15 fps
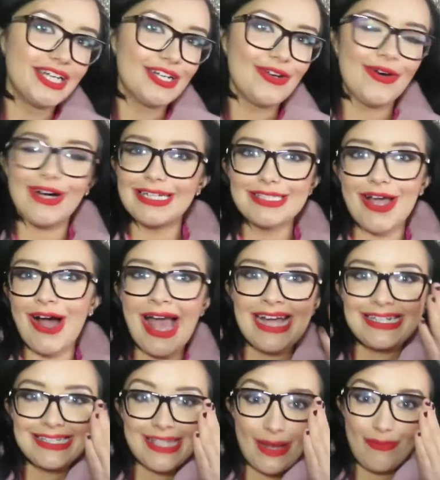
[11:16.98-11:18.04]
I
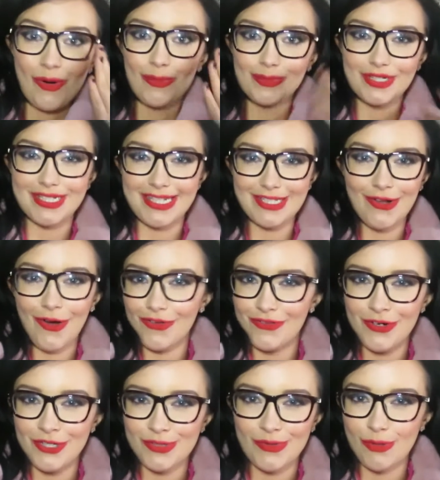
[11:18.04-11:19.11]
hate to say problem because it's not a
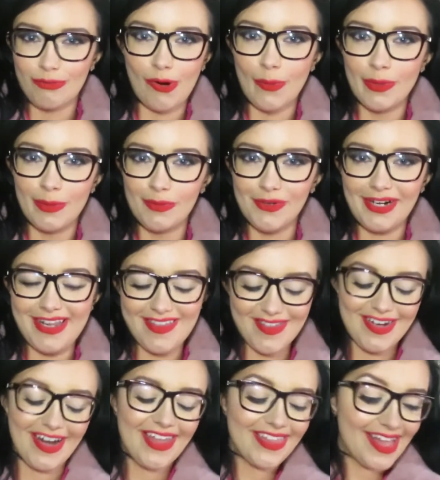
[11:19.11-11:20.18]
first world problem or
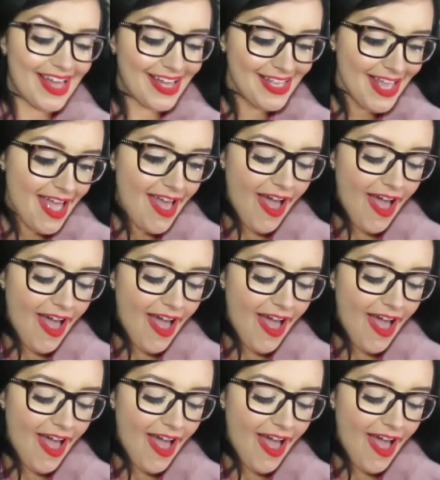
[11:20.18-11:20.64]
anything like that.